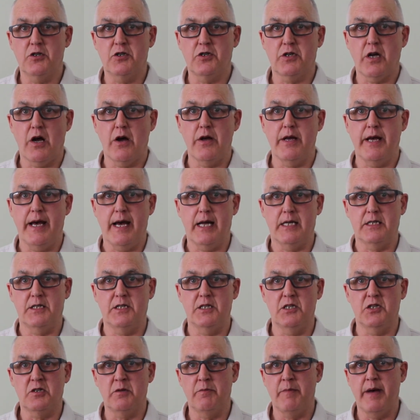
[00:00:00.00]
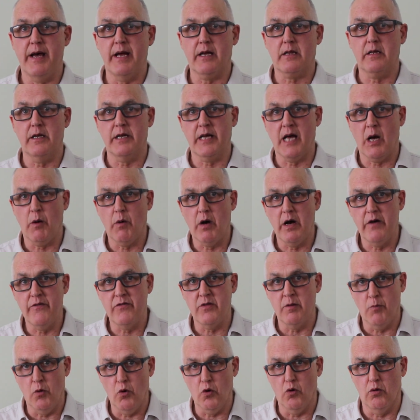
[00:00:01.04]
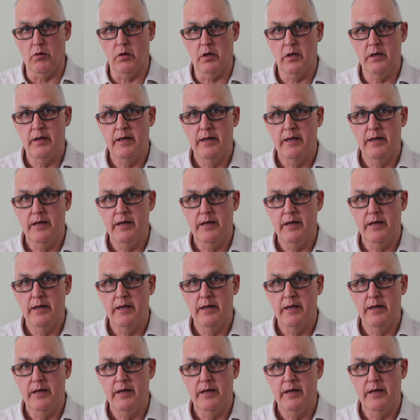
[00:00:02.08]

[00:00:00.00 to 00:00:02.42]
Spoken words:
show you how to systematically go over them all.